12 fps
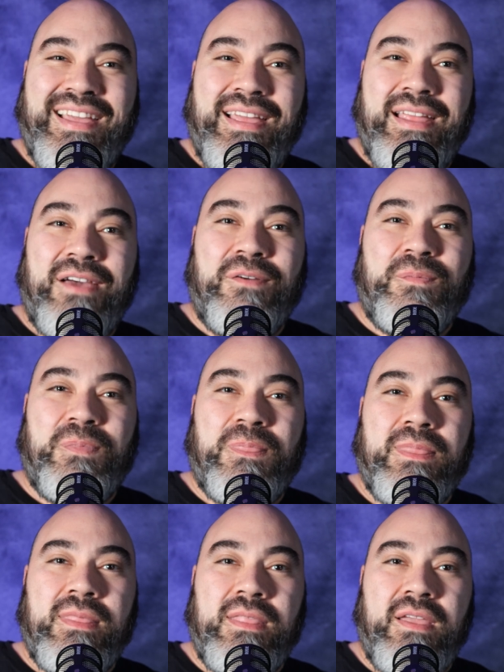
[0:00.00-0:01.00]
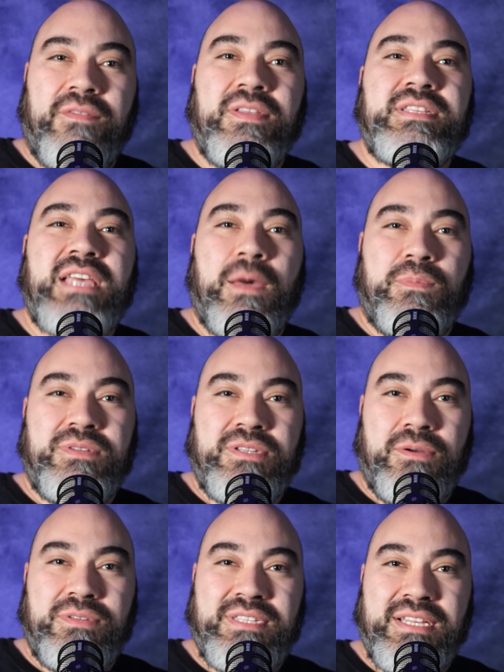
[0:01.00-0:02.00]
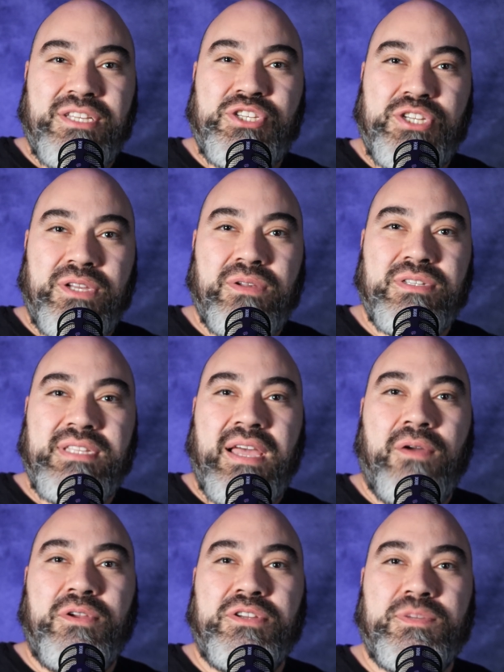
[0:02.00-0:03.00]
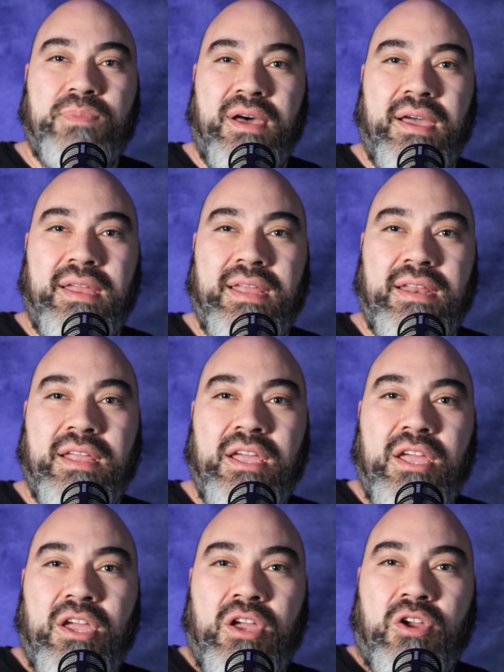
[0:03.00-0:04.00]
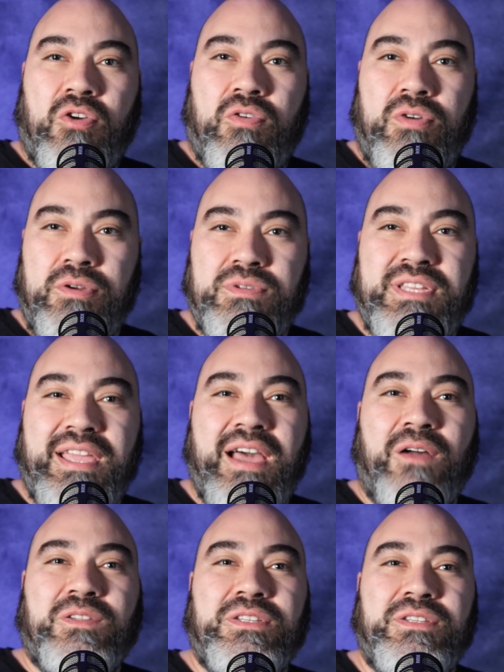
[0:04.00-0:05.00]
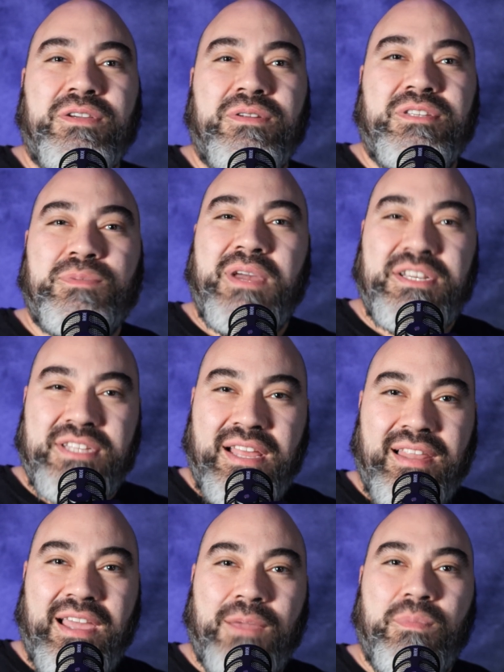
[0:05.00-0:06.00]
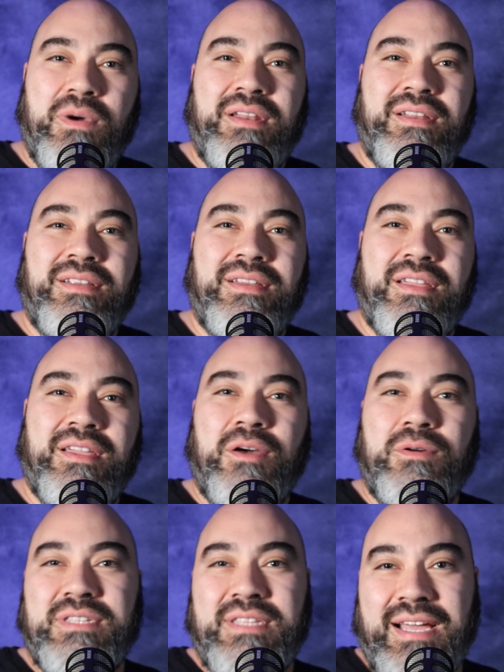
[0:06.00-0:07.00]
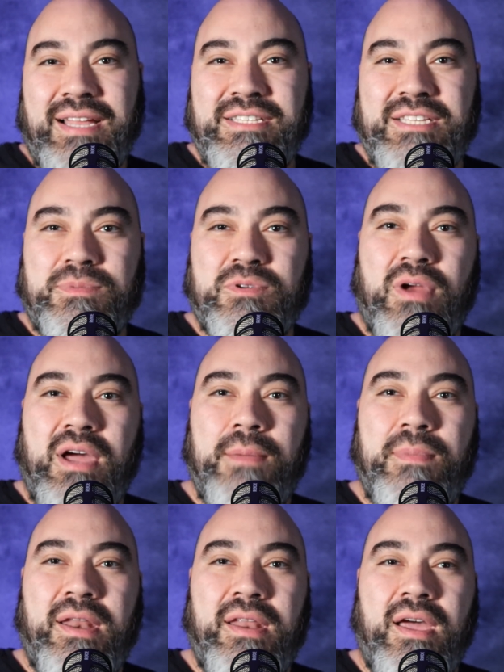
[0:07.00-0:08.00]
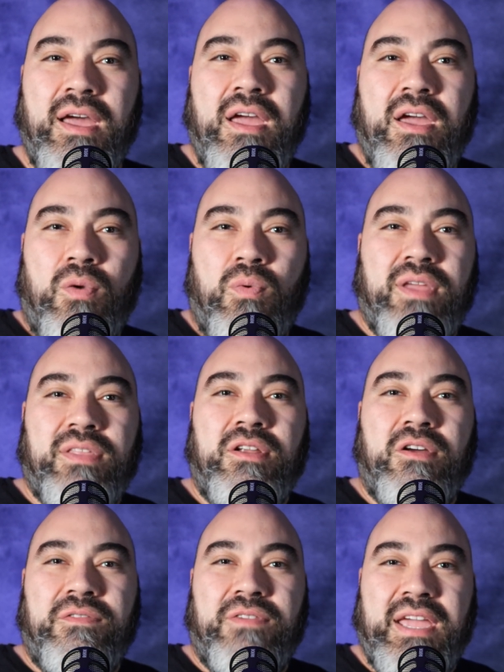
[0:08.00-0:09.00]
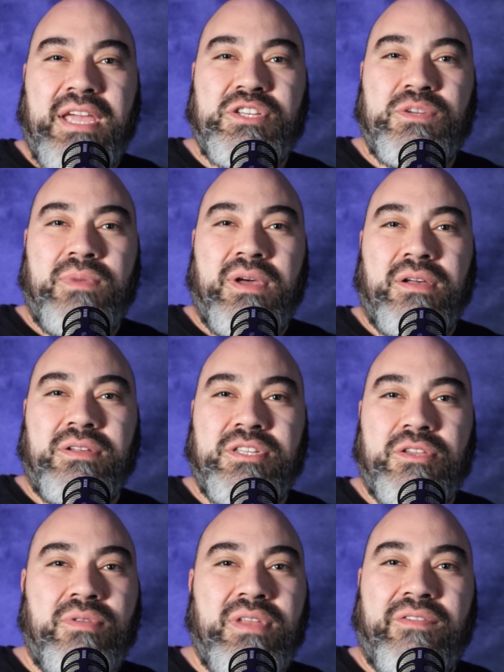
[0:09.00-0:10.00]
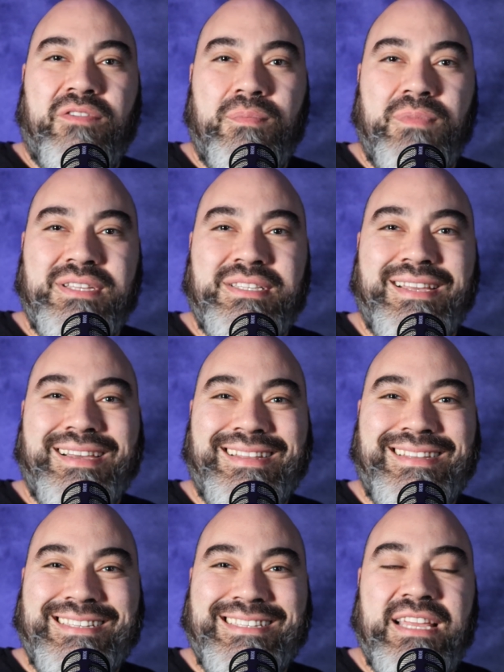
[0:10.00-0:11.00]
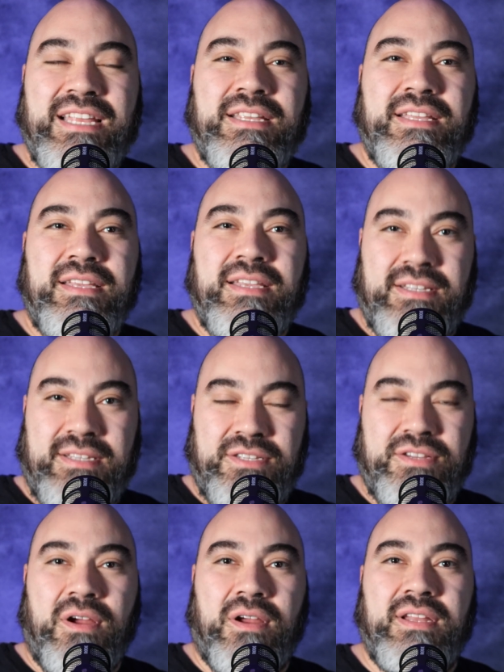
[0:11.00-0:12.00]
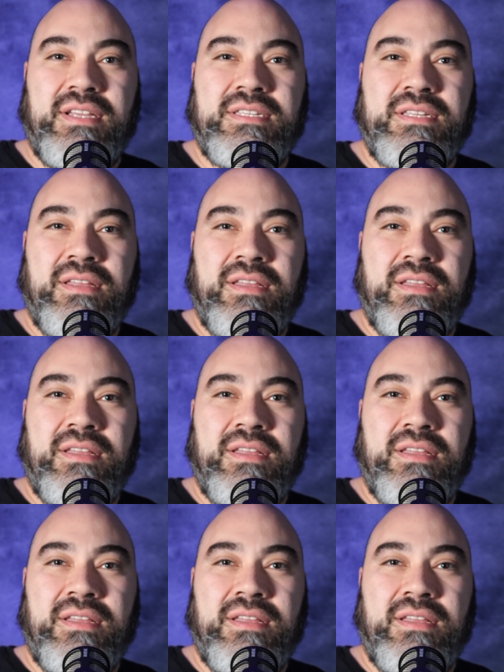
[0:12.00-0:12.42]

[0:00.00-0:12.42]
Now, if this episode sent chills down your spine at cruising altitude, smash that like button, ghost that subscribe, and ring the notification bell so you never miss a descent into darkness.